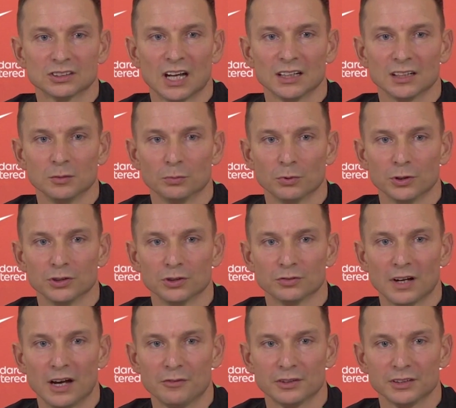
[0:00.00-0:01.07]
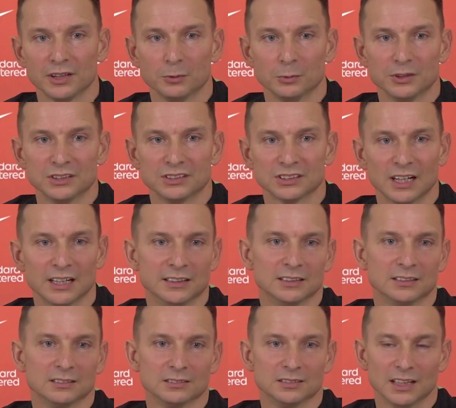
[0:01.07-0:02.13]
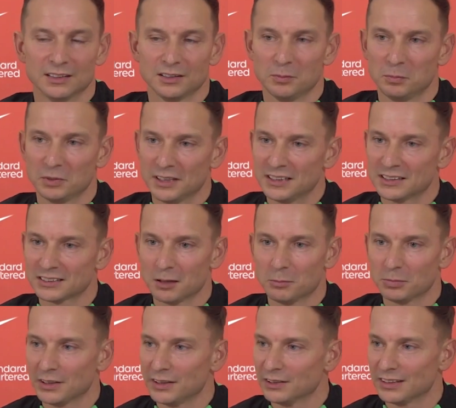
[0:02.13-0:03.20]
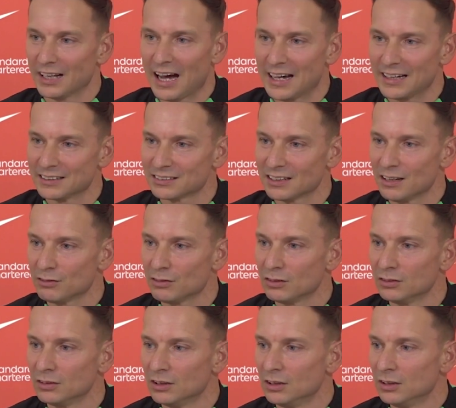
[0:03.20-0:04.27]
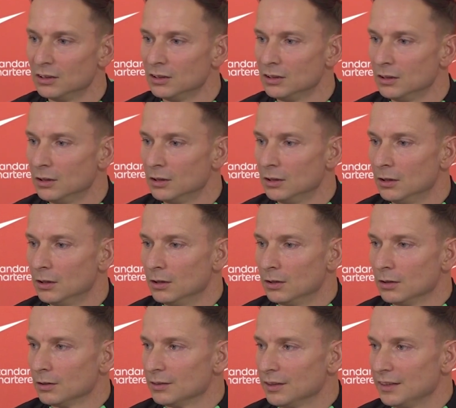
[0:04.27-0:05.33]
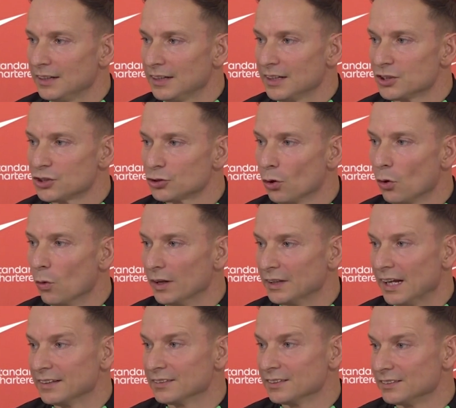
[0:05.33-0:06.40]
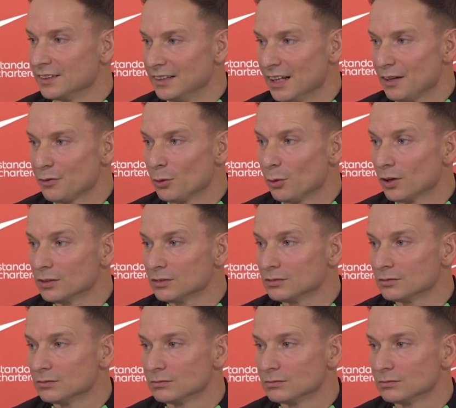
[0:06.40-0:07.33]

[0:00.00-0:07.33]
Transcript: starting point of everything we decide. That the players can play on the highest level, they can show and entertain everyone.